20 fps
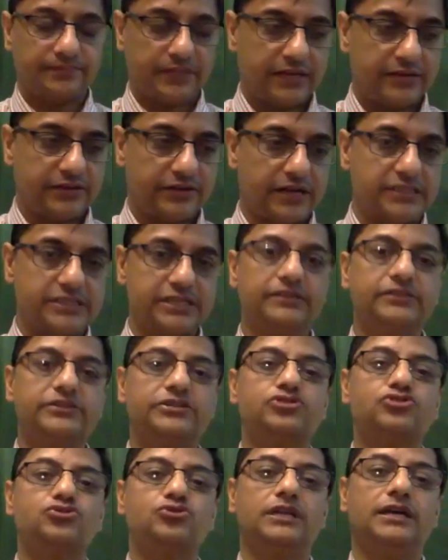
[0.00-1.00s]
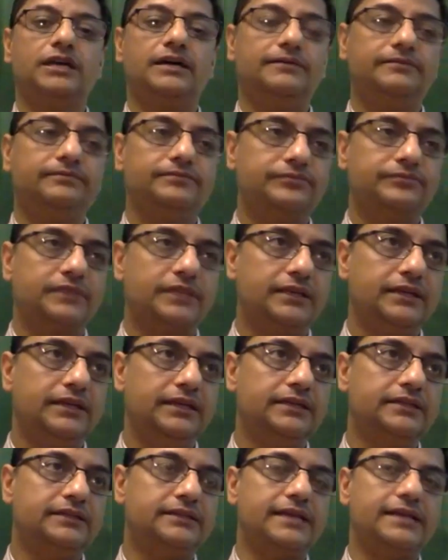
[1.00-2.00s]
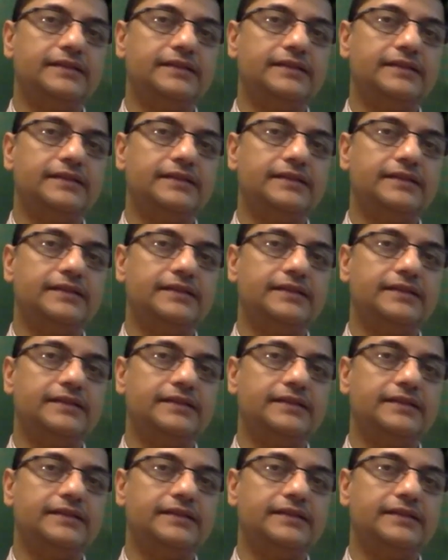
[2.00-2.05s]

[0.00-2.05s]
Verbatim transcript: and Rajendra Chola in